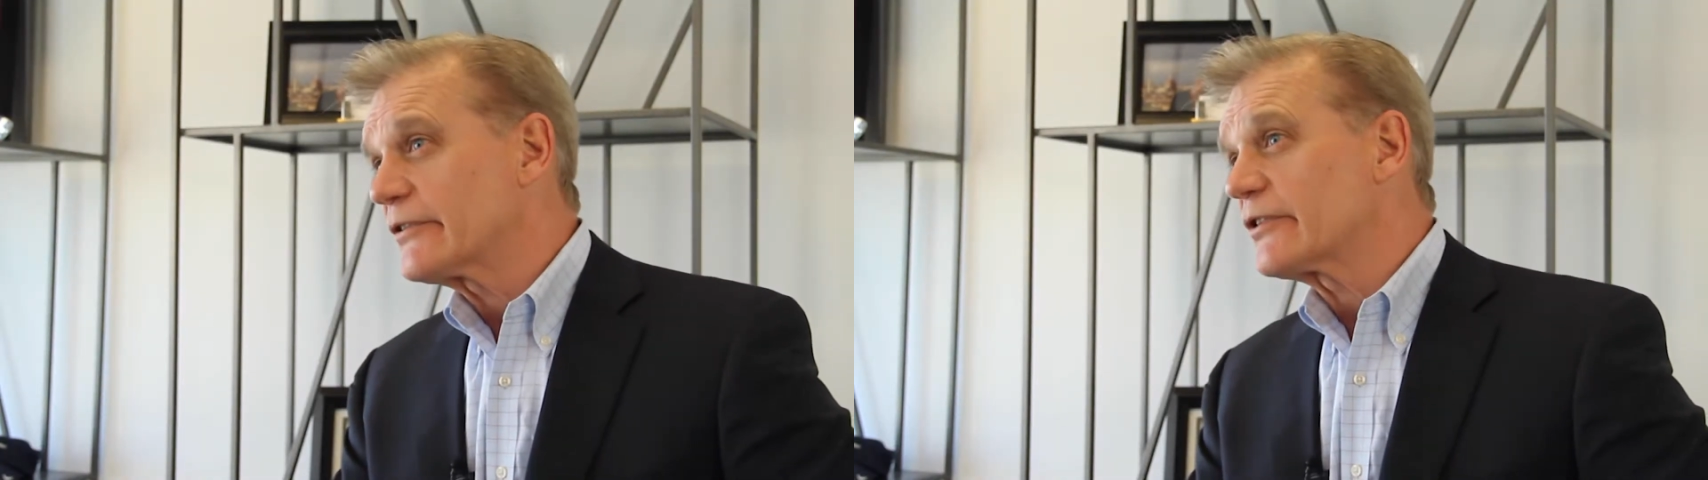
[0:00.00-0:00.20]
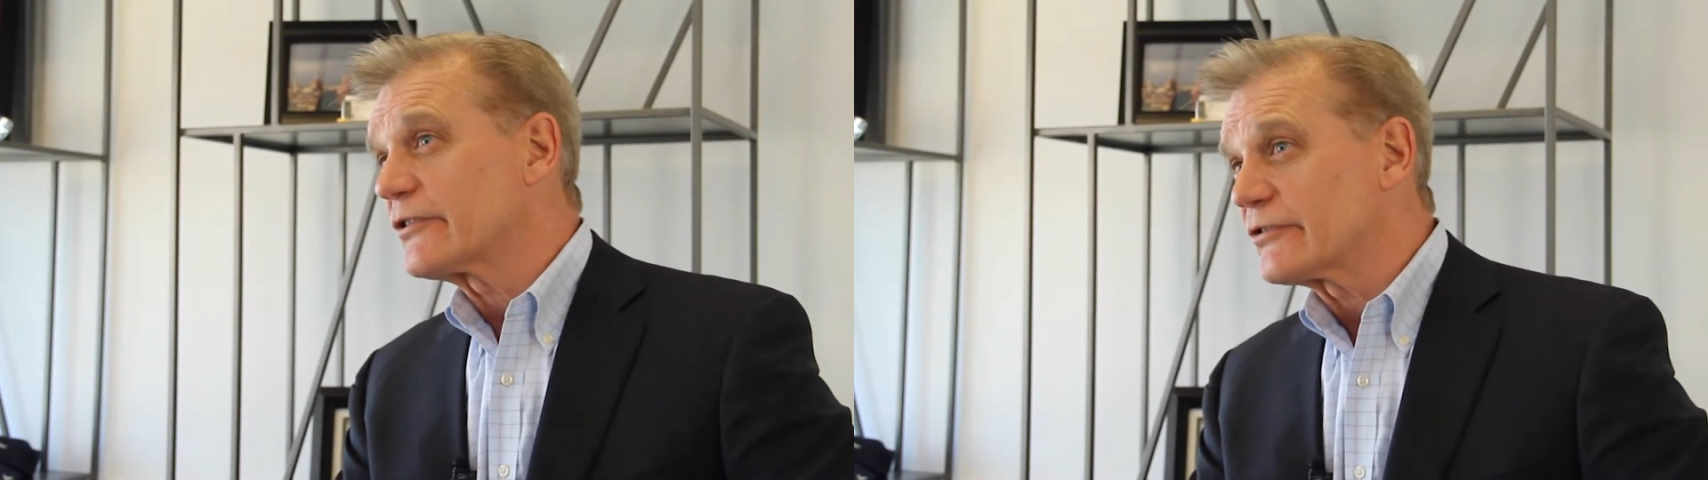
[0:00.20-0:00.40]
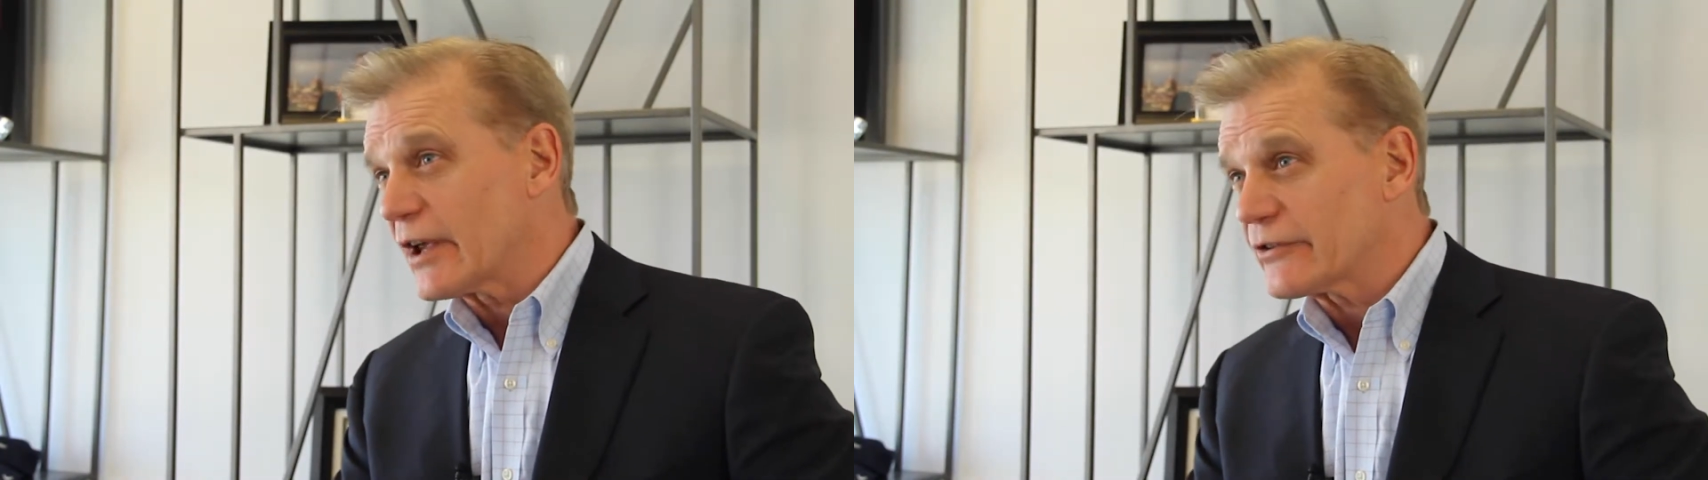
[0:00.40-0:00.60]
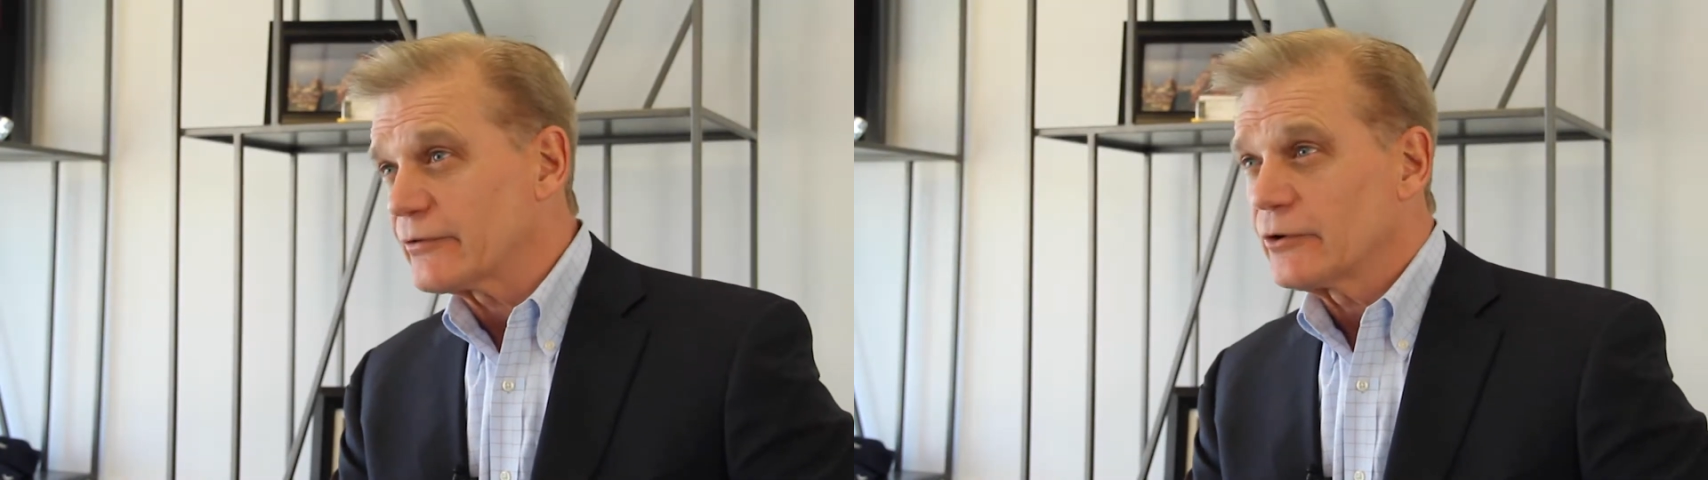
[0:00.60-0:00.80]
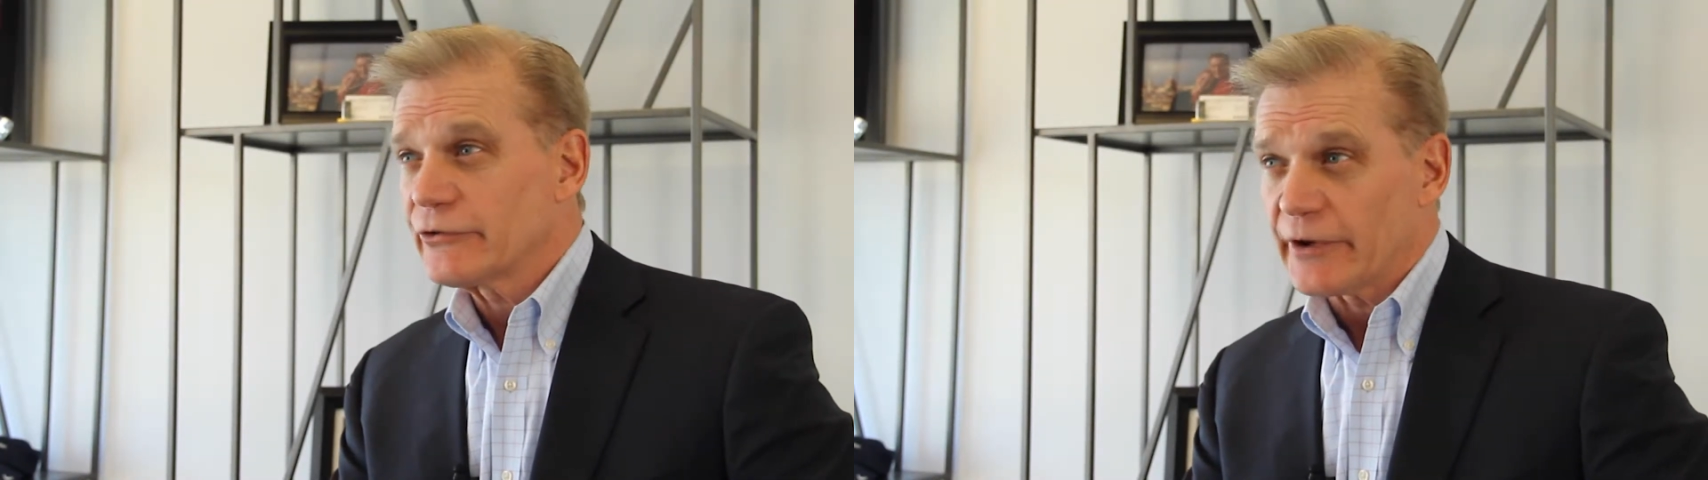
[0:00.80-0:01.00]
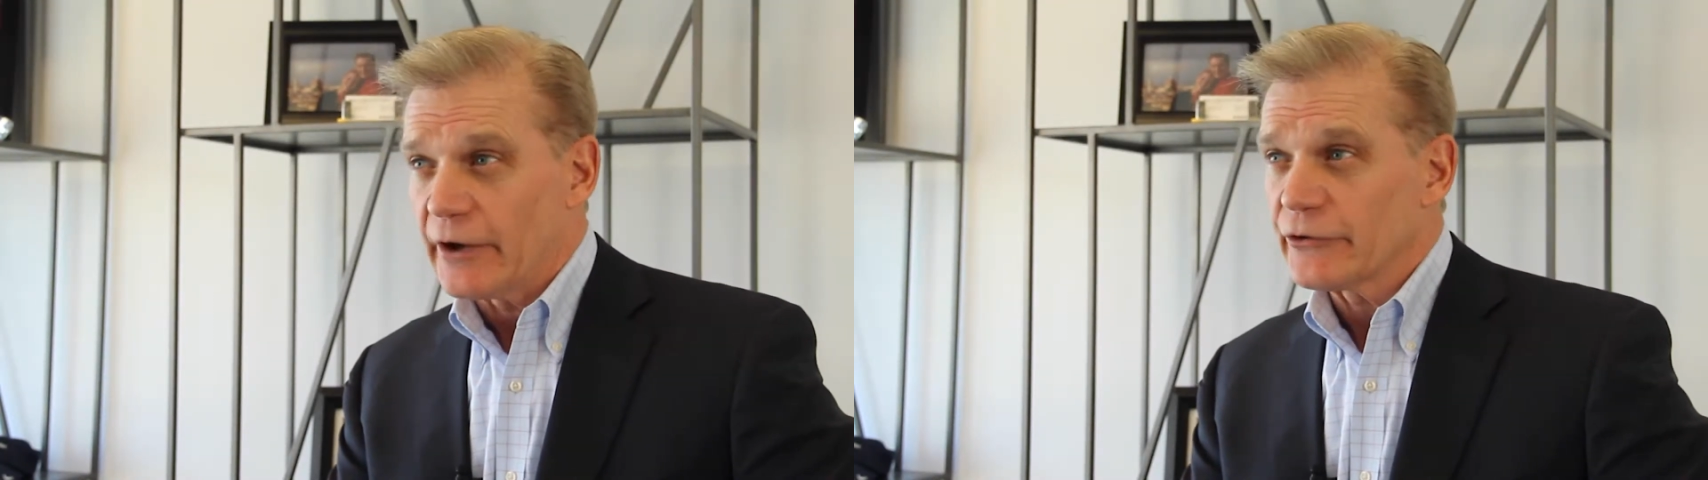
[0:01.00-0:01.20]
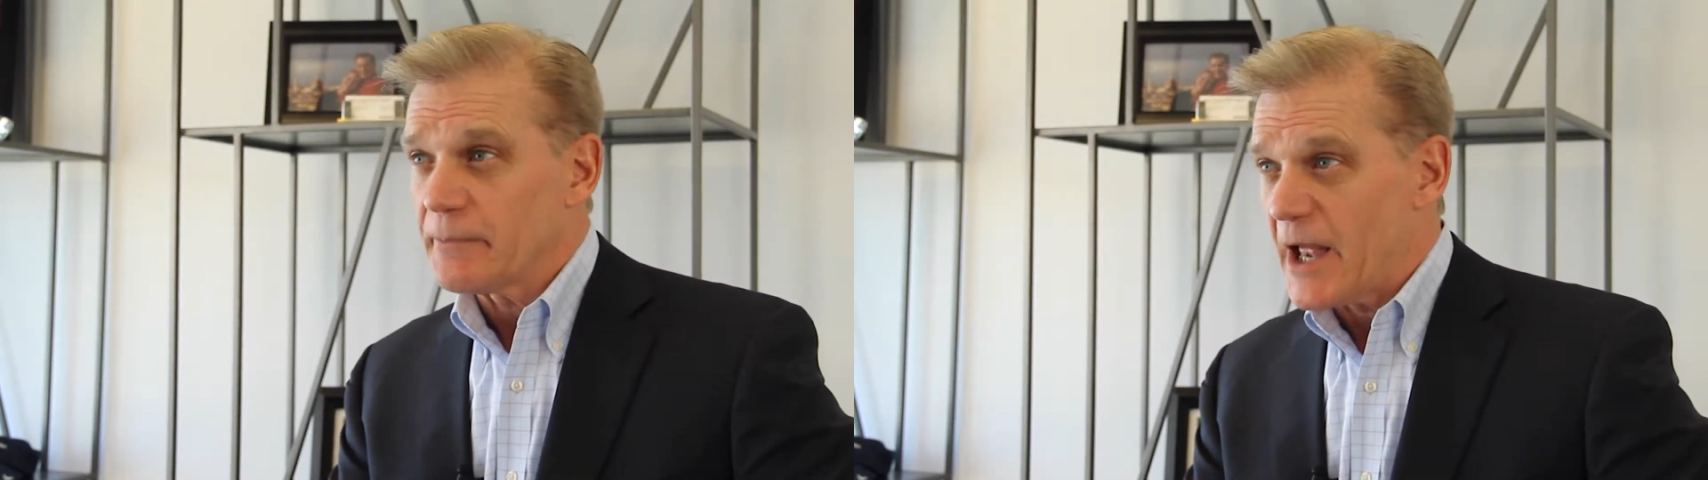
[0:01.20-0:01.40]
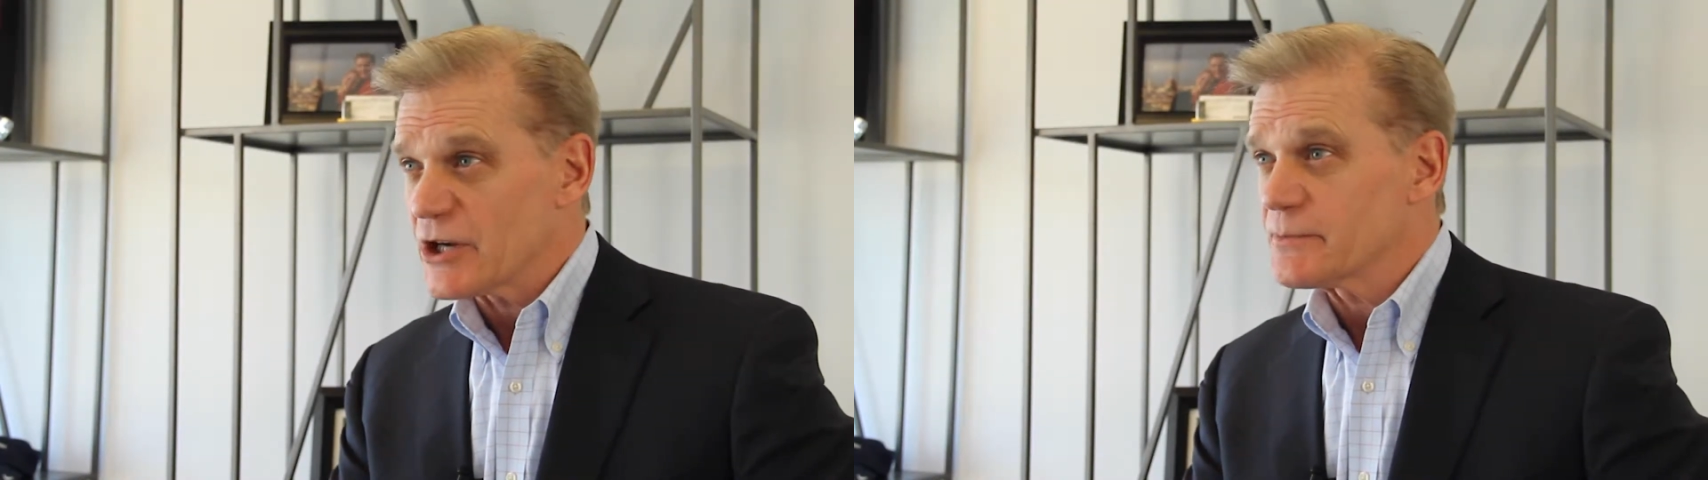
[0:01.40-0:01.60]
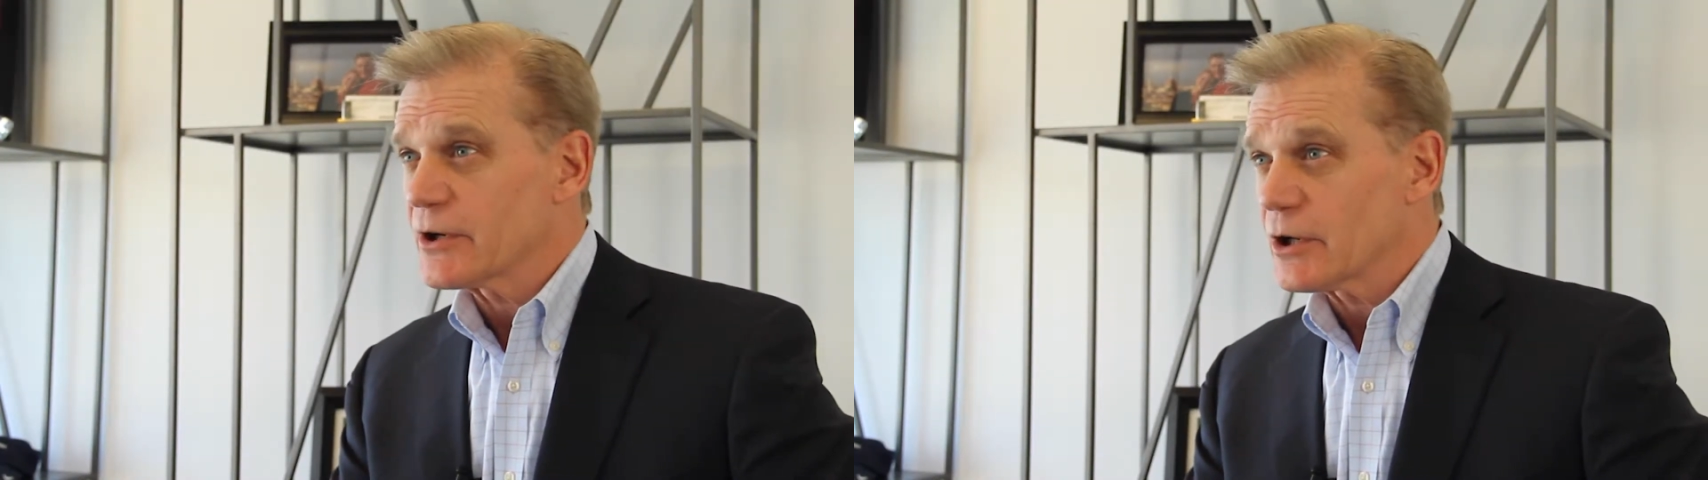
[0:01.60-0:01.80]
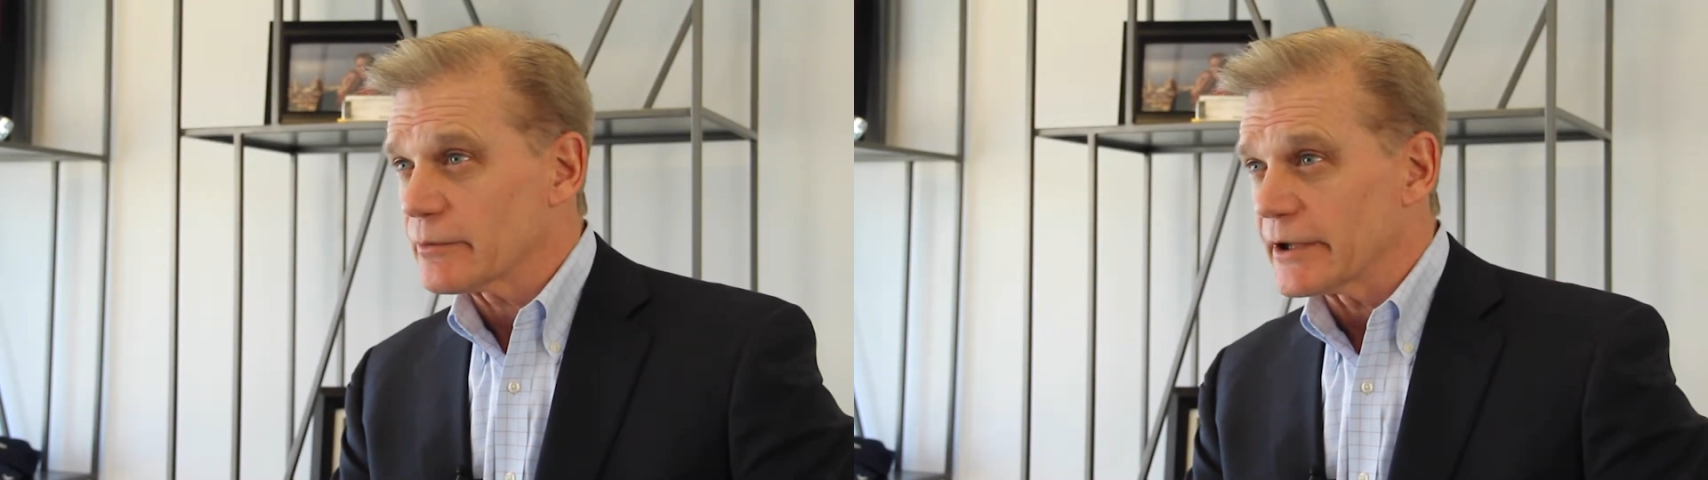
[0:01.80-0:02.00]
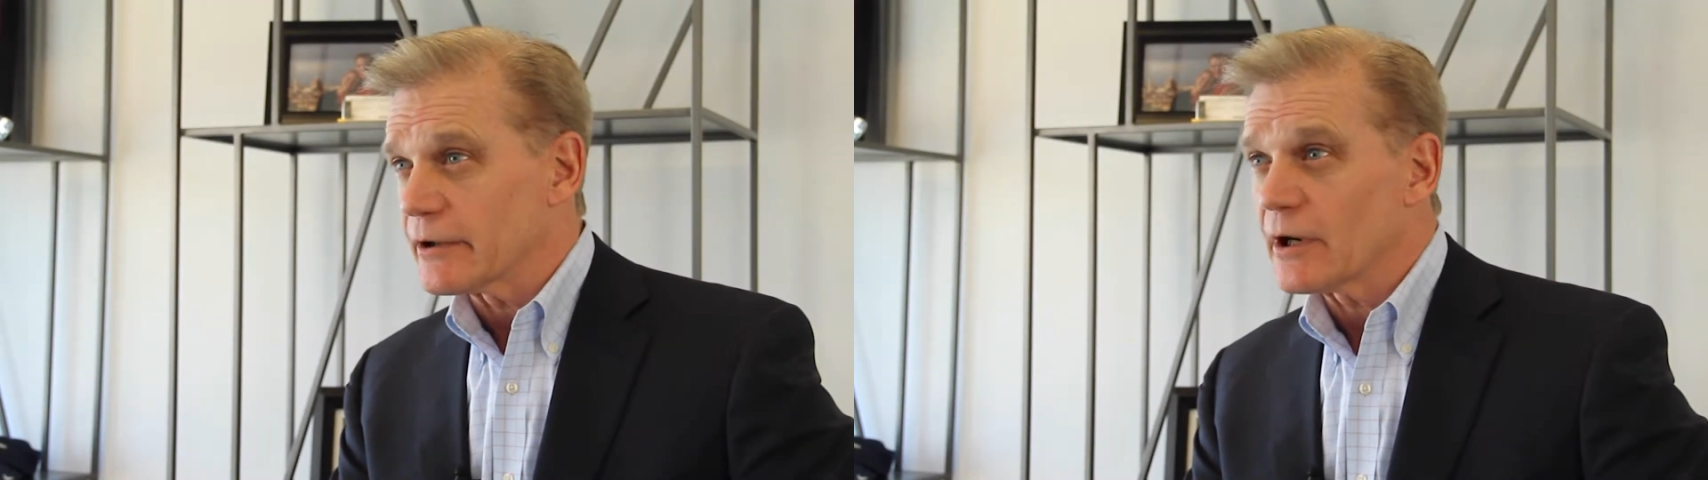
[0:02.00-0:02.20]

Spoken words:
successful sales management career